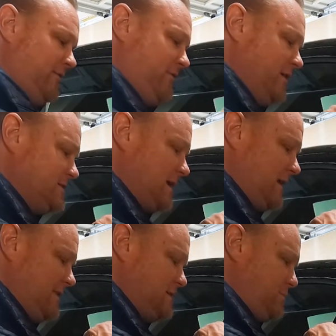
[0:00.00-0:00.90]
It feels
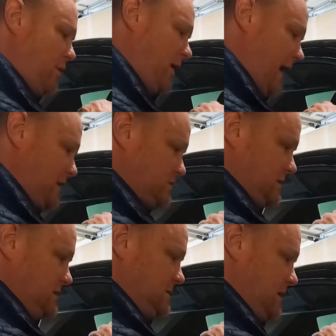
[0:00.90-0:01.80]
like this part
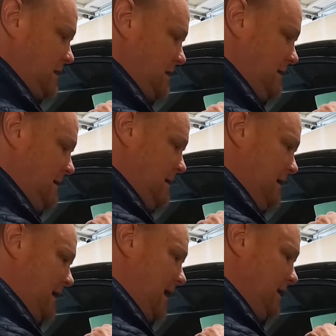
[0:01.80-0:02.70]
actually is
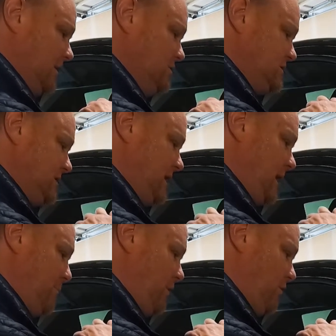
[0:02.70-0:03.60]
kind of loosening
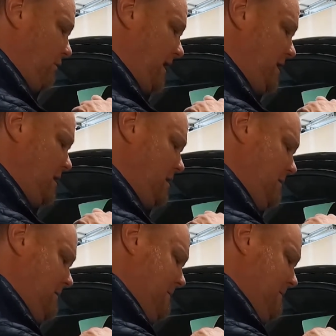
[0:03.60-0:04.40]
up already,